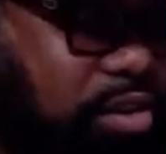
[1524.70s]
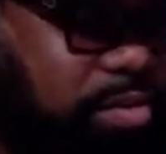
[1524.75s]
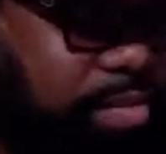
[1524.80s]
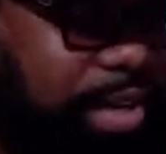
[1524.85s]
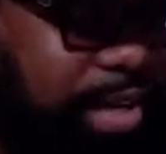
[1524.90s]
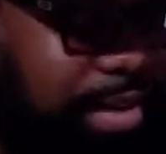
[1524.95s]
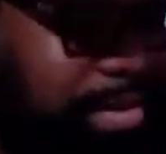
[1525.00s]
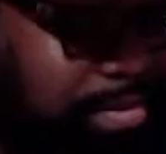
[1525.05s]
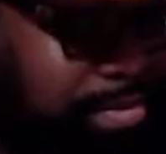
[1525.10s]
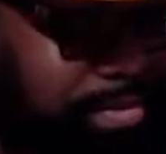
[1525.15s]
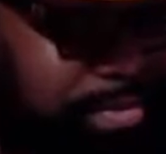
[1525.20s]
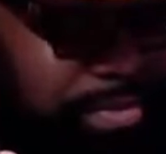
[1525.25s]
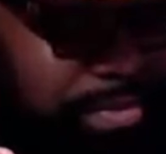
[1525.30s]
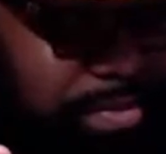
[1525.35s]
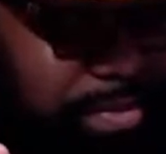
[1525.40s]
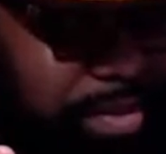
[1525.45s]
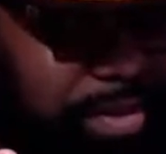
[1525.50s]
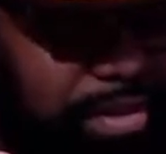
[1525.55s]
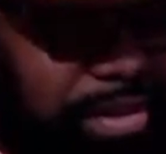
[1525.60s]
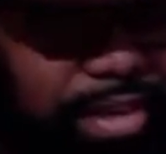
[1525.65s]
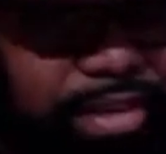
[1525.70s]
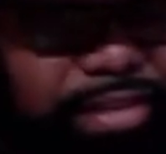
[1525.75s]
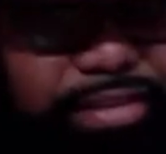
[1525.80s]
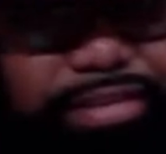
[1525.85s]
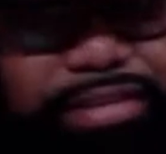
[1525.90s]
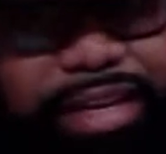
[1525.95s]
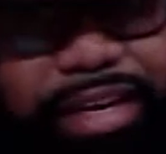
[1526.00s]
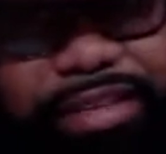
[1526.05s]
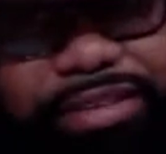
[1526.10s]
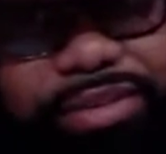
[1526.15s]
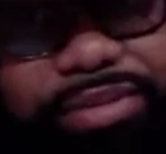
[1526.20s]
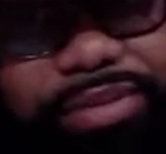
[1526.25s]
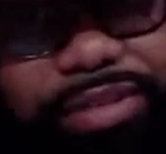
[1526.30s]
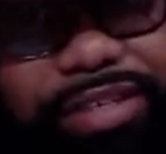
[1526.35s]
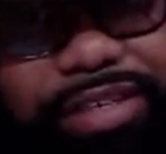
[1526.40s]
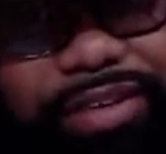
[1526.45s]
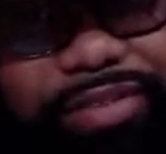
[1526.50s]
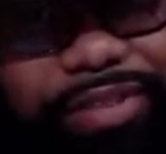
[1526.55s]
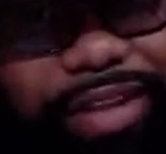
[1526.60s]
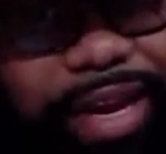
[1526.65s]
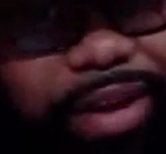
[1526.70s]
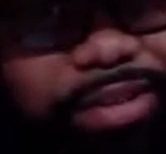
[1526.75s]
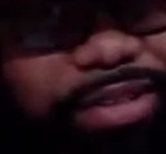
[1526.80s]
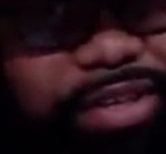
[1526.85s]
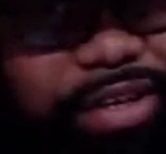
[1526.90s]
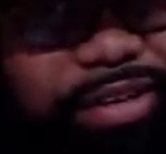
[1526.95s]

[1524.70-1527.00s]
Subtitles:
and ate. Okay. That's what we did. That was our